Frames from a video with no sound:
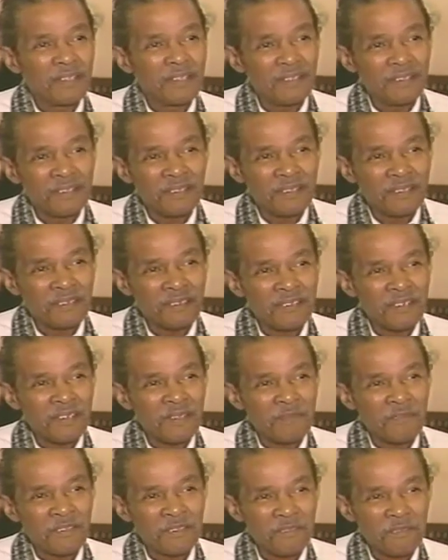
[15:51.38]
You understand
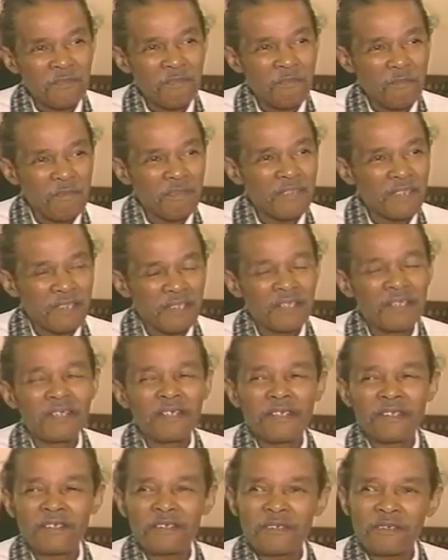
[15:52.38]
me?
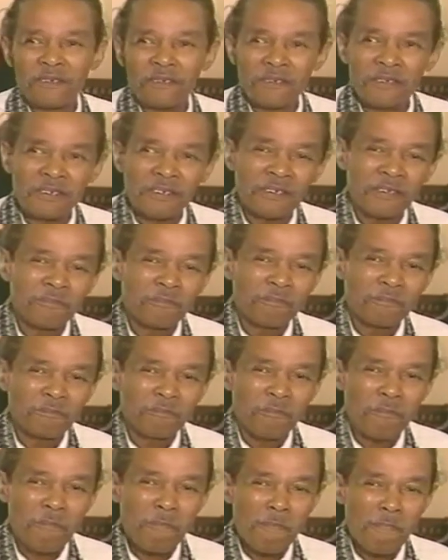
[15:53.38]
Mm-hmm. So
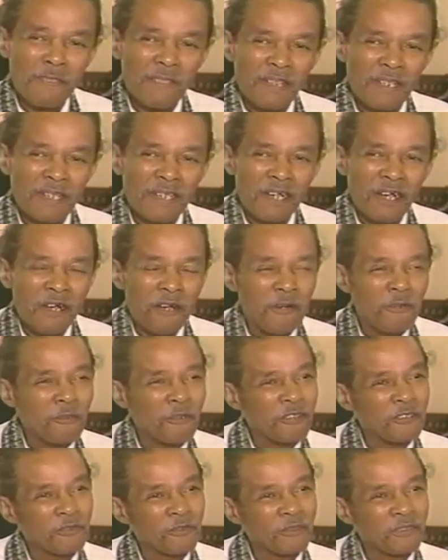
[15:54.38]
uh, I
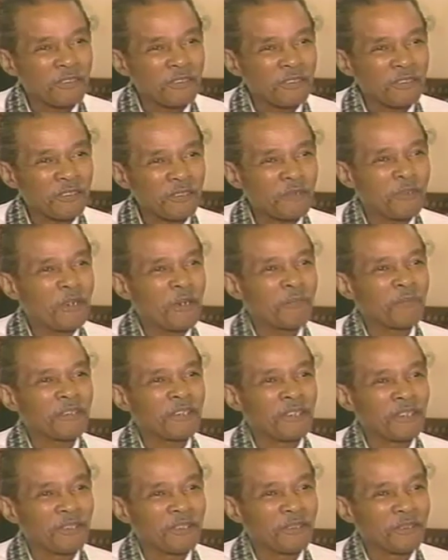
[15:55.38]
always would slow up
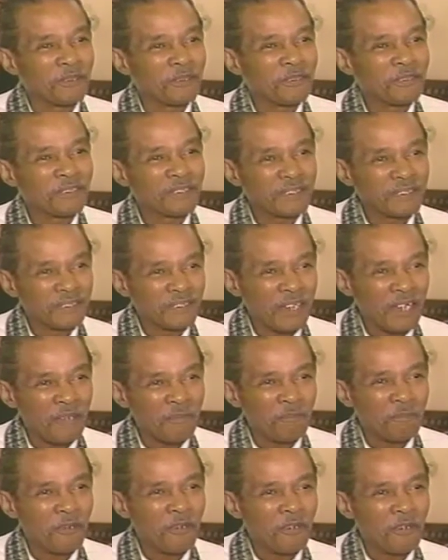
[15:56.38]
there, you know. I
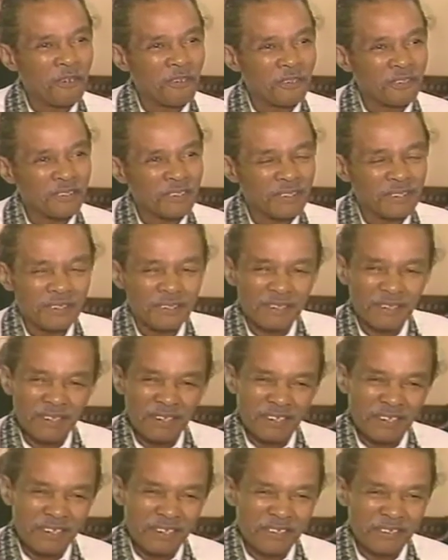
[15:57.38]
pause,
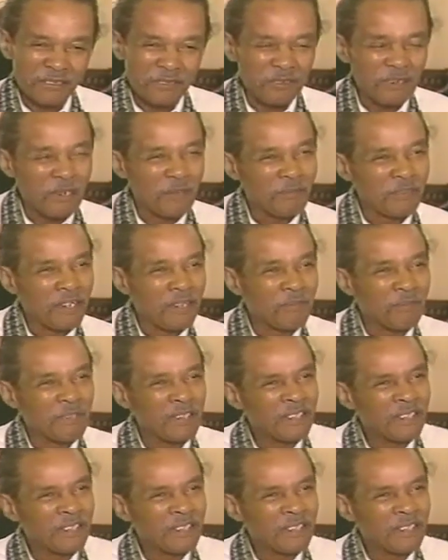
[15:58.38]
and he screamed at me.